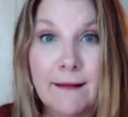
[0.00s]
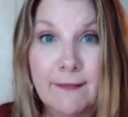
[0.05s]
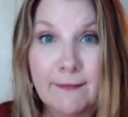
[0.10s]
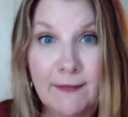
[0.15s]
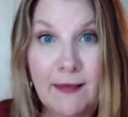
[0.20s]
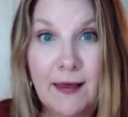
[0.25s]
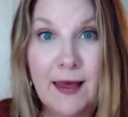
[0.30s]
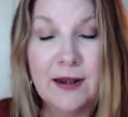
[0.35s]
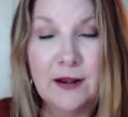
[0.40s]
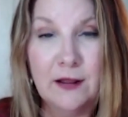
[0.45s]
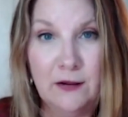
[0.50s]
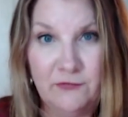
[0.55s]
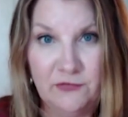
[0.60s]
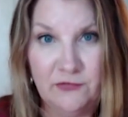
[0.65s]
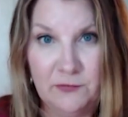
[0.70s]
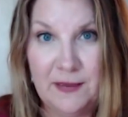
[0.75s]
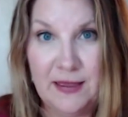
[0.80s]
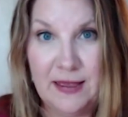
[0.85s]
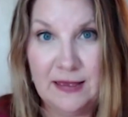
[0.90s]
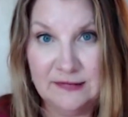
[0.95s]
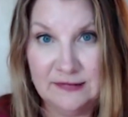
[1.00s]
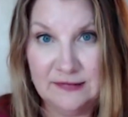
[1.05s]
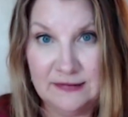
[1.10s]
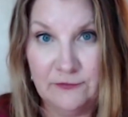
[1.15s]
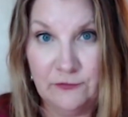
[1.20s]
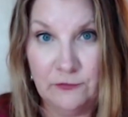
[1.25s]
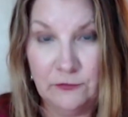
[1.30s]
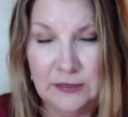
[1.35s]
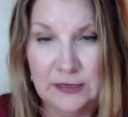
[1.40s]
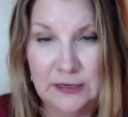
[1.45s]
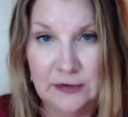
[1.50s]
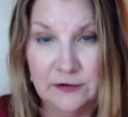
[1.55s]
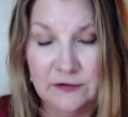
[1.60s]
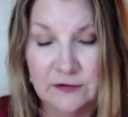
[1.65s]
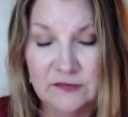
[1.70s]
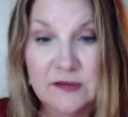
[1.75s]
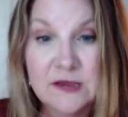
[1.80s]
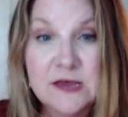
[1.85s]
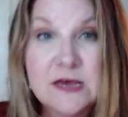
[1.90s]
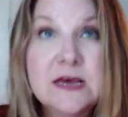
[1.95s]
a lot over the past several
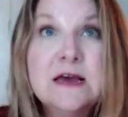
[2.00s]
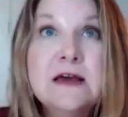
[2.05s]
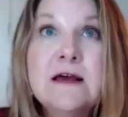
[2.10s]
years